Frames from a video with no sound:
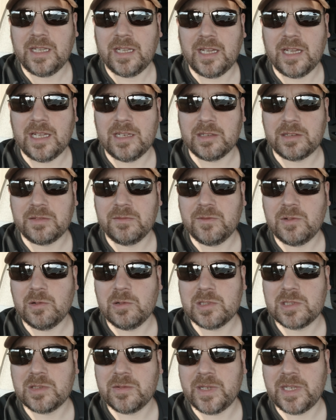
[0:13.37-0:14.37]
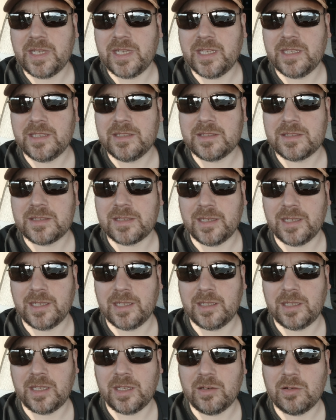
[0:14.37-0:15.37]
Looking forward to it. It's
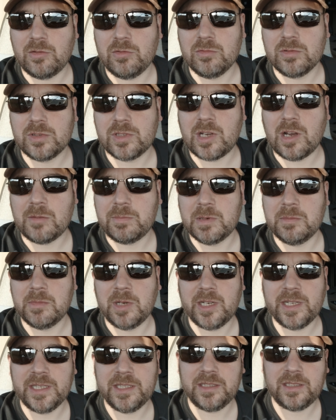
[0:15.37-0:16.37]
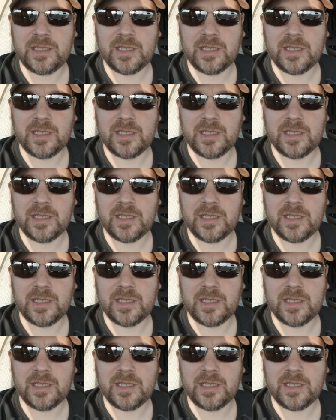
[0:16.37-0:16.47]
an old copper mine,